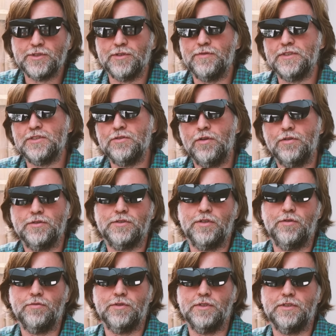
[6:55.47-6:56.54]
So if it's not
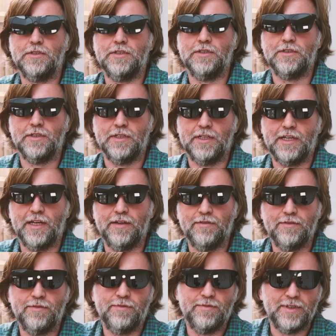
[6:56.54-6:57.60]
soldered, you're going to
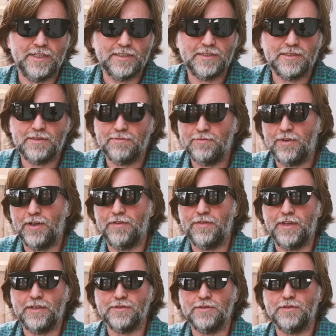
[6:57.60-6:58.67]
get this
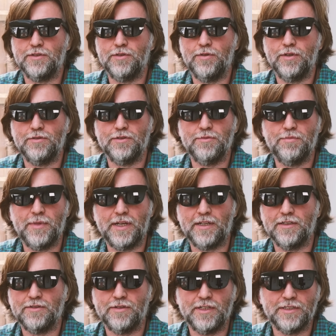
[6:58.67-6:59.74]
5,200
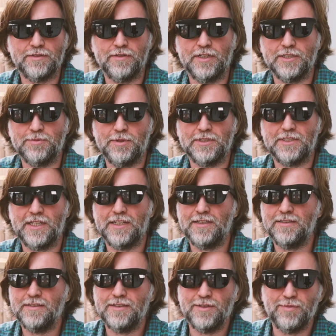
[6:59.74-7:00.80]
mega transfers per second.